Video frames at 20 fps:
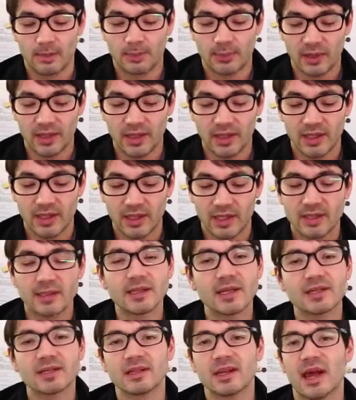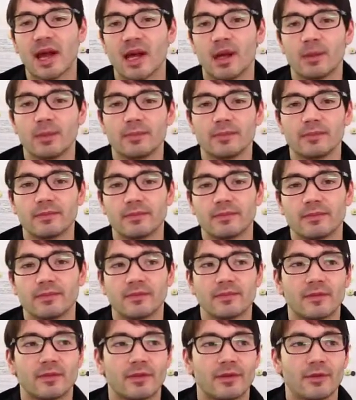but it doesn't help
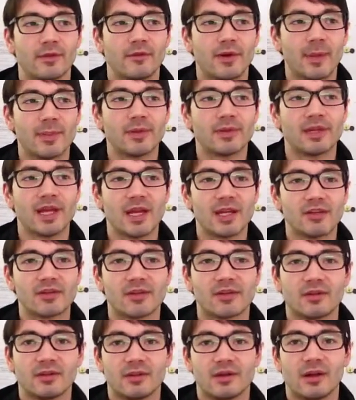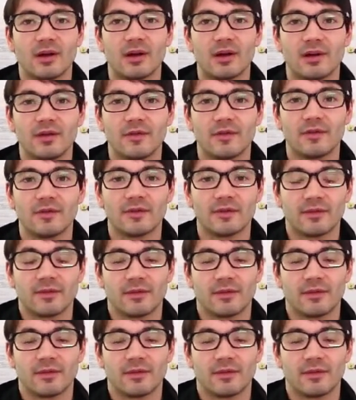the reputation of